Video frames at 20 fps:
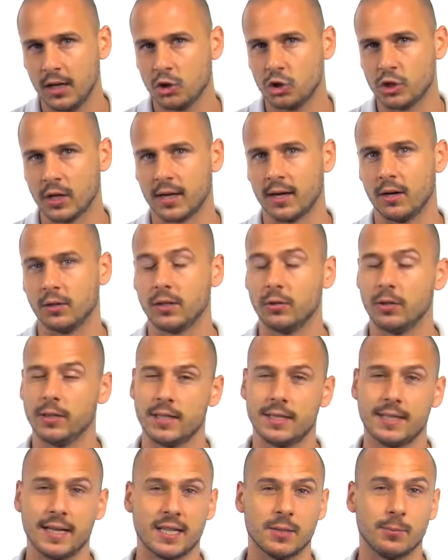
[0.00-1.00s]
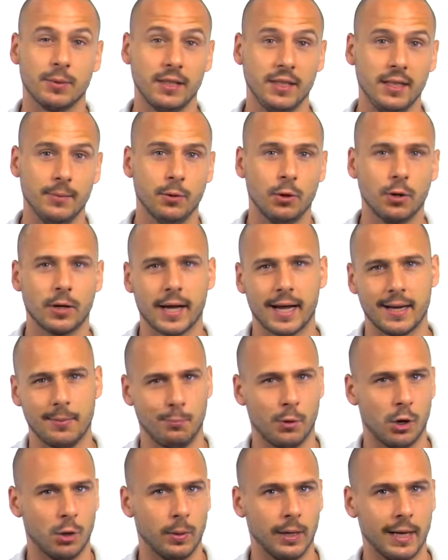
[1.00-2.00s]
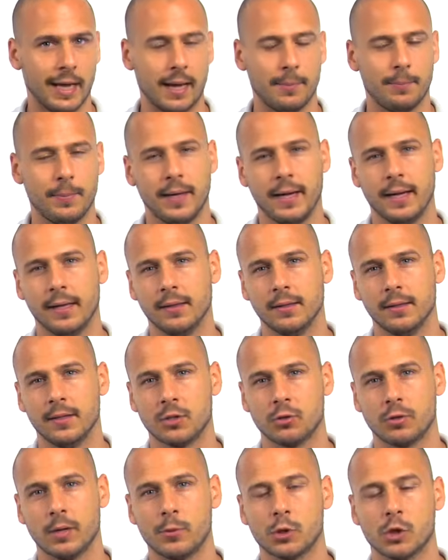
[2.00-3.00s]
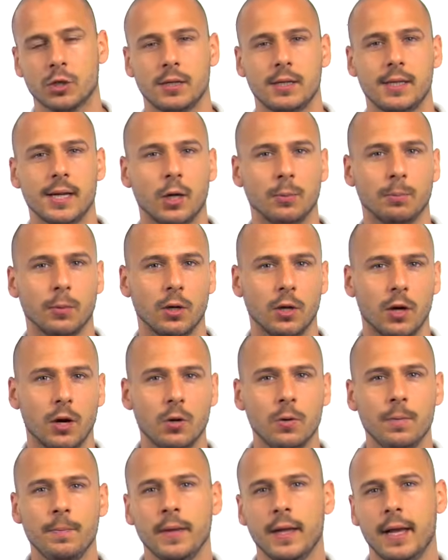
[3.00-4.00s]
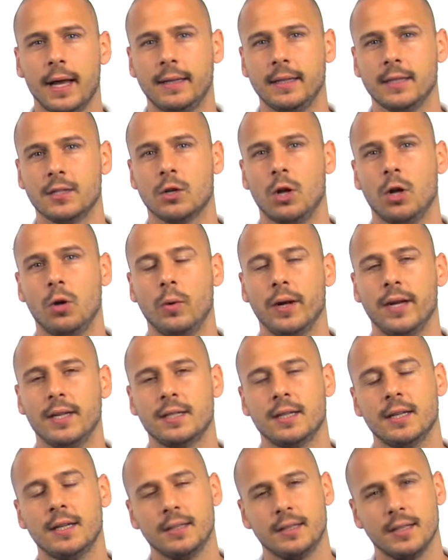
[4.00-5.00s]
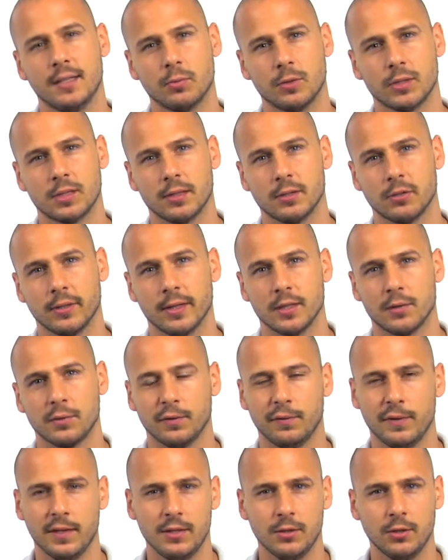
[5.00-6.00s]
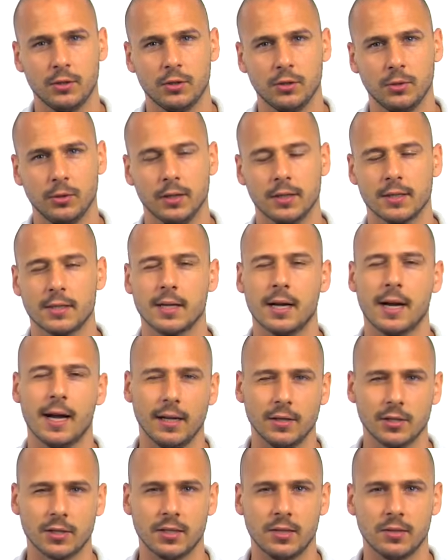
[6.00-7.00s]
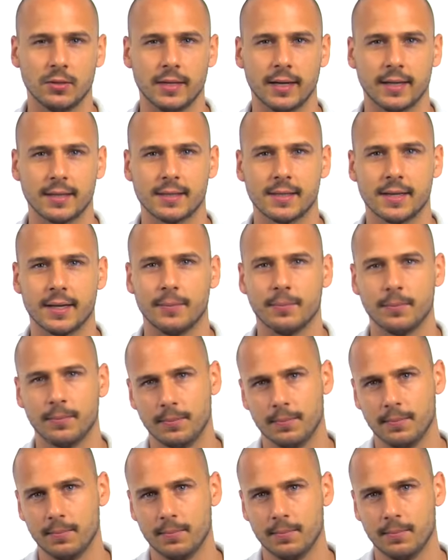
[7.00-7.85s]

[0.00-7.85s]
Check out our assessment ebook and mobile app in the description down below. And as always, this was Andreas for Physiotutors. I'll see you next time.